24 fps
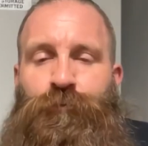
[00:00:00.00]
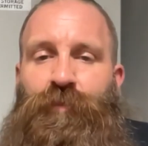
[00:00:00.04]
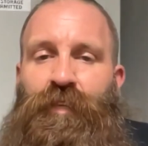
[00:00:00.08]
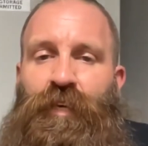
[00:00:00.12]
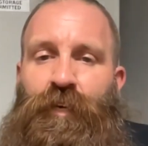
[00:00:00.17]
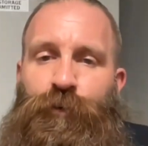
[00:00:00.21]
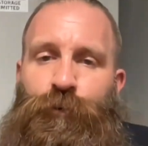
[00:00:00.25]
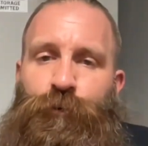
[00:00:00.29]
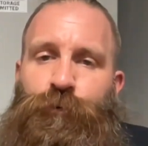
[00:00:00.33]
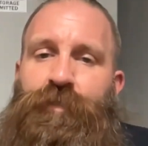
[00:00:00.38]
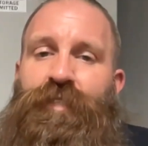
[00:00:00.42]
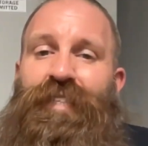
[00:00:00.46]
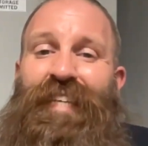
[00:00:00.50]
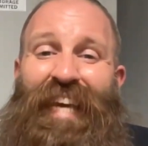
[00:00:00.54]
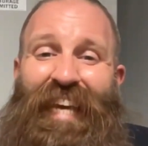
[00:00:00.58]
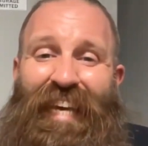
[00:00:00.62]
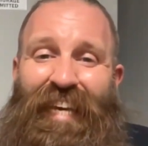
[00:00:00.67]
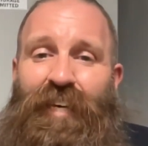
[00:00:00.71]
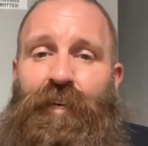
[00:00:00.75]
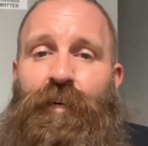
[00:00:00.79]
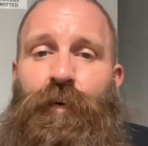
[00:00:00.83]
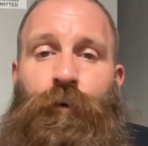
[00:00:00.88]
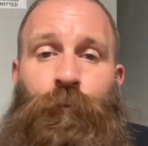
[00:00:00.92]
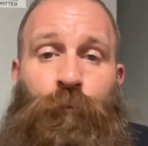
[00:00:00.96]
can you
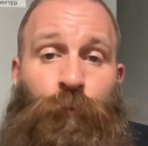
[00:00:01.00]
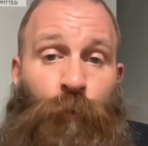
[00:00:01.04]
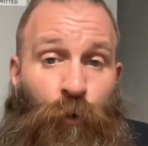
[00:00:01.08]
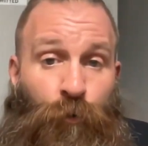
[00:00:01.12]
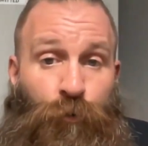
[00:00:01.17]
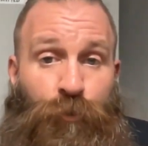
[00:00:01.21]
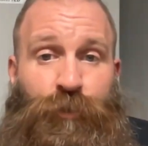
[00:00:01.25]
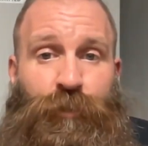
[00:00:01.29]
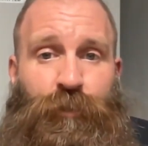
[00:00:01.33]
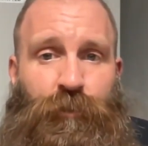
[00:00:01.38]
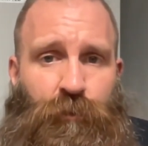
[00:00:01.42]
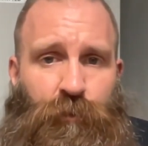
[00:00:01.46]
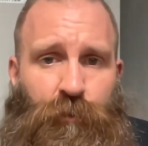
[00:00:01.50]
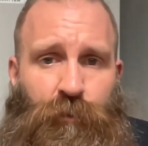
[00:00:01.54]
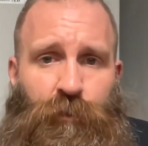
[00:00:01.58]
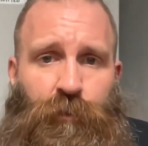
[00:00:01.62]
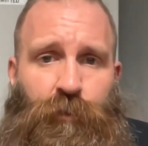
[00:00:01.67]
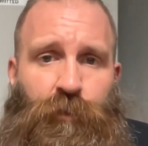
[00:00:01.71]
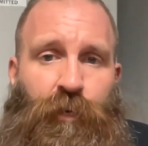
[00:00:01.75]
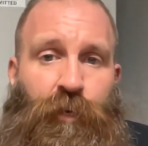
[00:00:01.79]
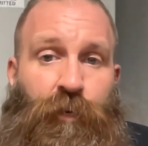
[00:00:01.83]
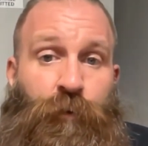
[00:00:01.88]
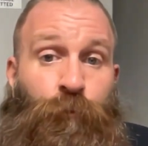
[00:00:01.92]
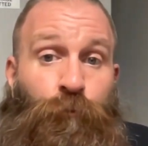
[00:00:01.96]
take
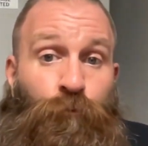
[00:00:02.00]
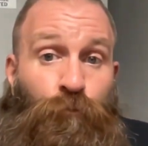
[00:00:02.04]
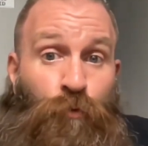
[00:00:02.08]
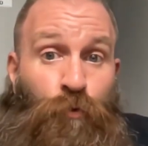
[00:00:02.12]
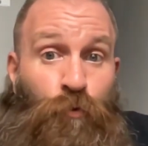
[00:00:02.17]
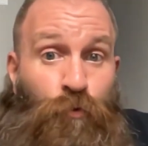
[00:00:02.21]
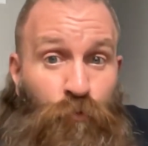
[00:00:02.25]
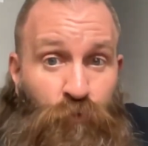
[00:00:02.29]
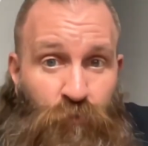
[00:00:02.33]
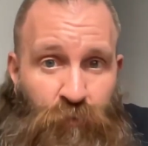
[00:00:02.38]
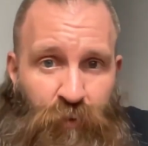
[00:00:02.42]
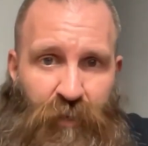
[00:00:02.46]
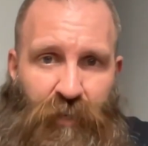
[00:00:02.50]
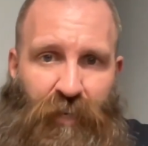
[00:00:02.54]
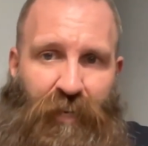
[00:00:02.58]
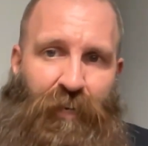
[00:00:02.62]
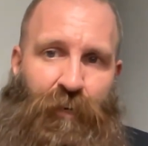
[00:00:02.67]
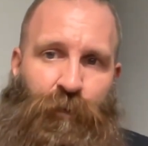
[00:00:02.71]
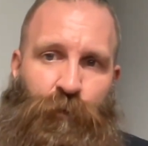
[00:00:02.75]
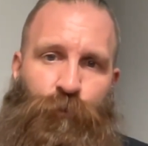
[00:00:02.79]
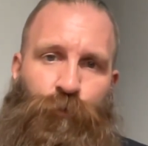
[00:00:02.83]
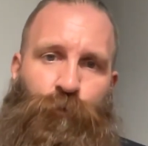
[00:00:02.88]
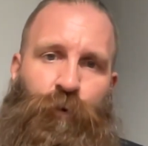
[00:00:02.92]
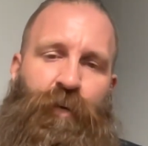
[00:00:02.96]
emotions and move it
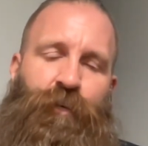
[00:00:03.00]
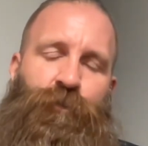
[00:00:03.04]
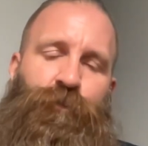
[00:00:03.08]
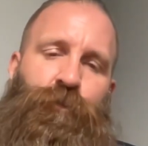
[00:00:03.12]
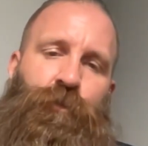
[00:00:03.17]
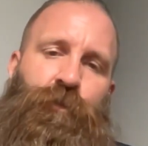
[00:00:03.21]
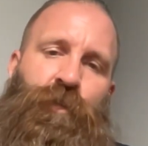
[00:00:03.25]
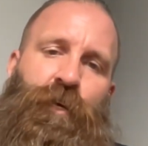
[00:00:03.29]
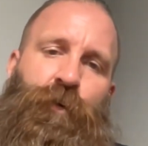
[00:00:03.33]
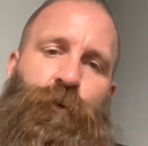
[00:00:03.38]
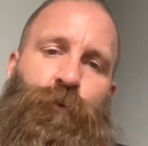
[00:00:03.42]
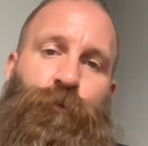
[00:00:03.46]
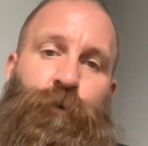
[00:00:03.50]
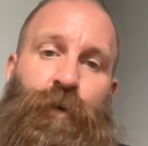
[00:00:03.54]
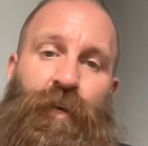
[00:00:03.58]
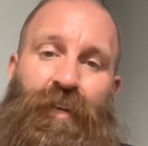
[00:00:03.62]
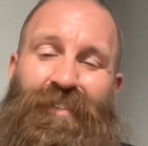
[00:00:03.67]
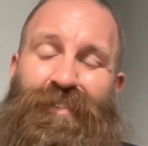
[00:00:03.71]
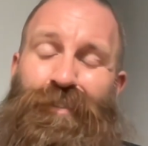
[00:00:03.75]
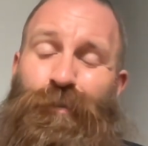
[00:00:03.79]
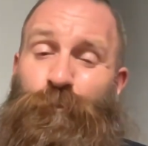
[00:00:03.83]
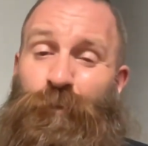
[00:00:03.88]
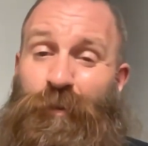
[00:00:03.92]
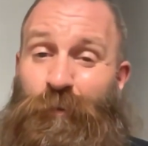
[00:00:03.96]
in a direction that
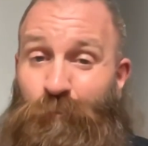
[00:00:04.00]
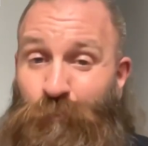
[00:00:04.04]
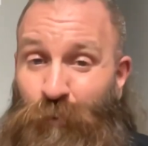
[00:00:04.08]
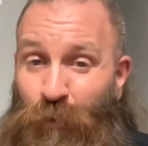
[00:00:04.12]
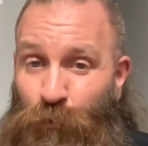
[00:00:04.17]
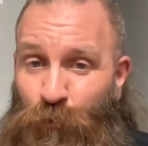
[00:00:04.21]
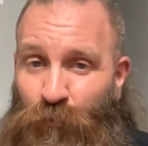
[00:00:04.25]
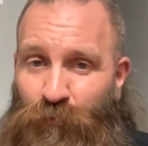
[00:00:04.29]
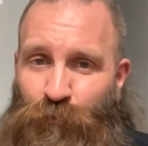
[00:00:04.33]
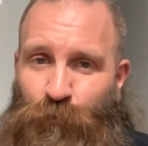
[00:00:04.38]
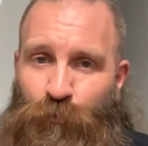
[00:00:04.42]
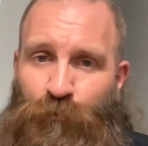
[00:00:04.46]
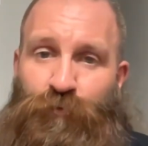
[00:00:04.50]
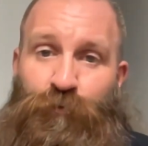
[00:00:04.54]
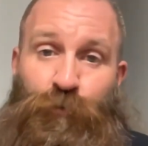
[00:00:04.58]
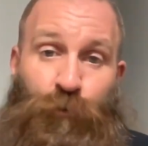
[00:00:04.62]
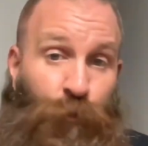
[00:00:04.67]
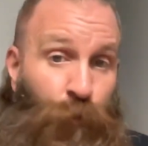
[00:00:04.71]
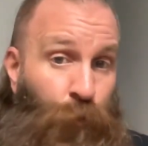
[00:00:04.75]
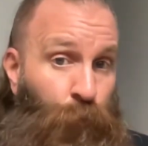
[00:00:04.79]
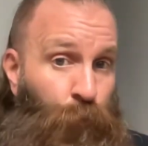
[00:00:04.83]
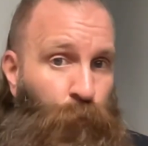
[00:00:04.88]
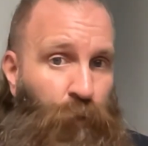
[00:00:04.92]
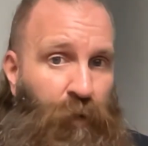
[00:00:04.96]
creates something beautiful for
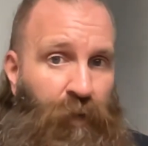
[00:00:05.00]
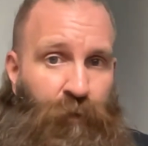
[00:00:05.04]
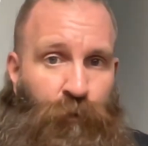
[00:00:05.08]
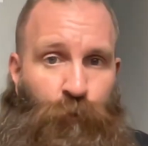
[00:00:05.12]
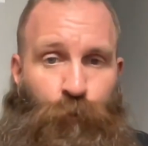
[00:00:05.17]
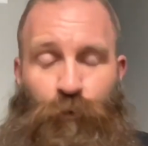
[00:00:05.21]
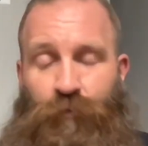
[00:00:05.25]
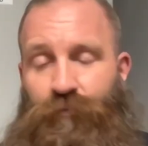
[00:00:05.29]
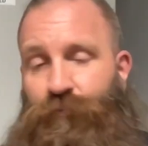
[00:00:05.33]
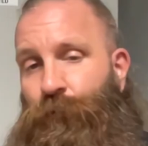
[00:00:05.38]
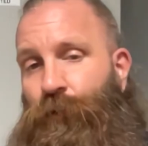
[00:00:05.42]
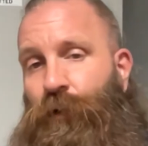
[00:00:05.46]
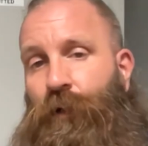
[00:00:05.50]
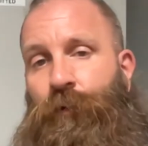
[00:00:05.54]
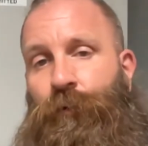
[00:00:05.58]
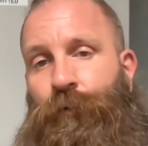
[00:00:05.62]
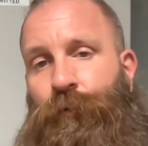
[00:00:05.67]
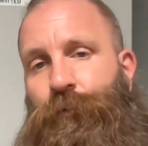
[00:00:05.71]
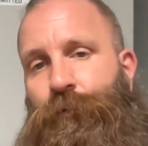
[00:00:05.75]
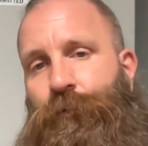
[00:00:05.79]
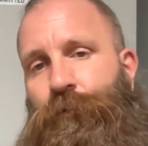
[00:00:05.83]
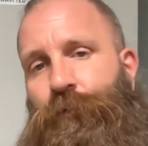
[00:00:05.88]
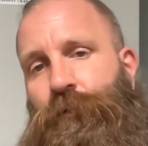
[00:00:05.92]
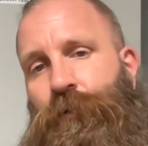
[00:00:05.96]
you and or for
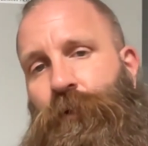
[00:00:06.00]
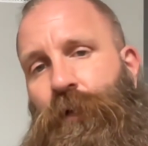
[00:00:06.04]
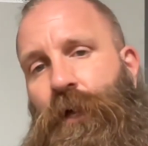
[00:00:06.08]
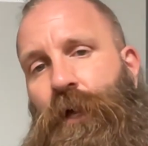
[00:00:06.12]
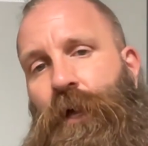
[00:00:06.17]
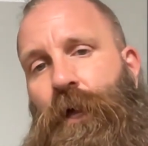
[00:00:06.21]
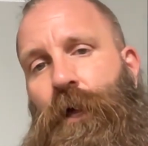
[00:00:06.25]
others?